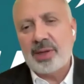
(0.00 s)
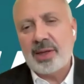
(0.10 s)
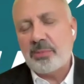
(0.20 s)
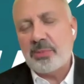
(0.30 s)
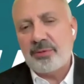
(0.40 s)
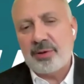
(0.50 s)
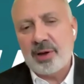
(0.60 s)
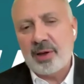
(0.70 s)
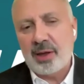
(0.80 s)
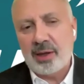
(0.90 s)

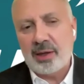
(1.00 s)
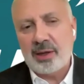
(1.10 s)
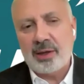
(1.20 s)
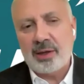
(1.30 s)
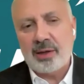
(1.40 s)
gamifying